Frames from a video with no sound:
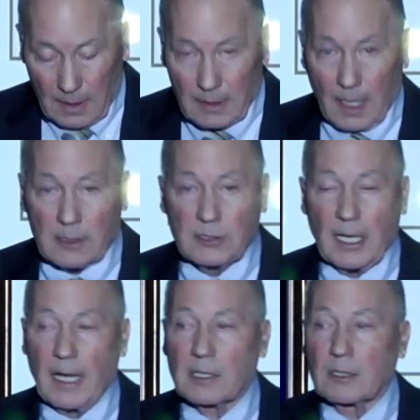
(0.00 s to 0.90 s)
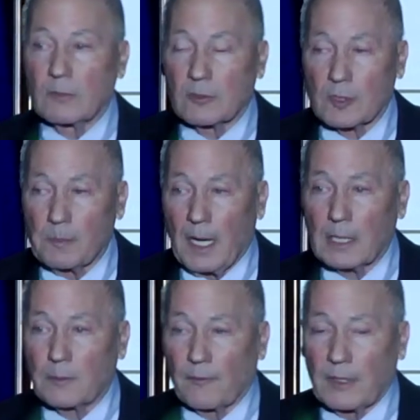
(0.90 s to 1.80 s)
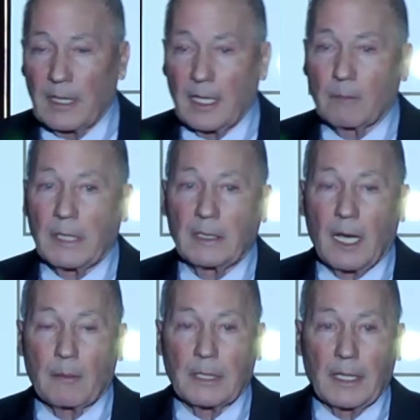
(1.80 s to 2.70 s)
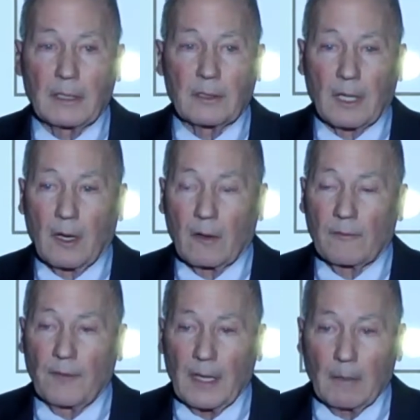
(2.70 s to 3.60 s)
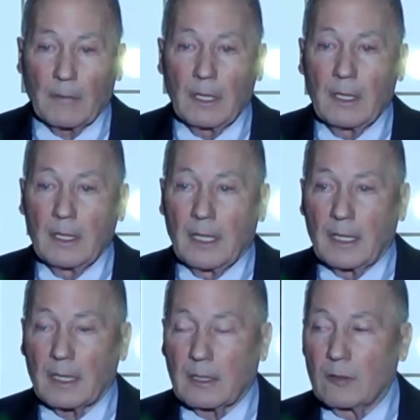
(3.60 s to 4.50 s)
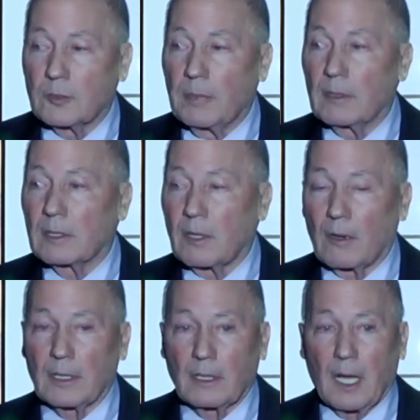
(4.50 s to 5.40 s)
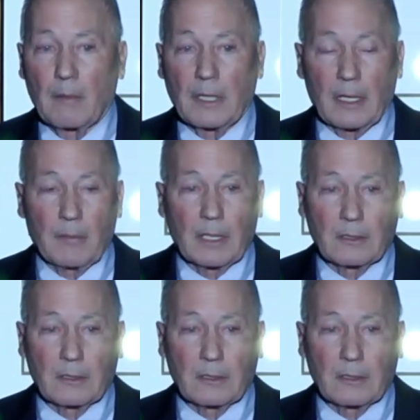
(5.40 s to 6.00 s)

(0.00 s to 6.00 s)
Dr. Jackson was responsible for getting me nominated to the Hall of Fame. He got Coach Bill Curry to nominate me in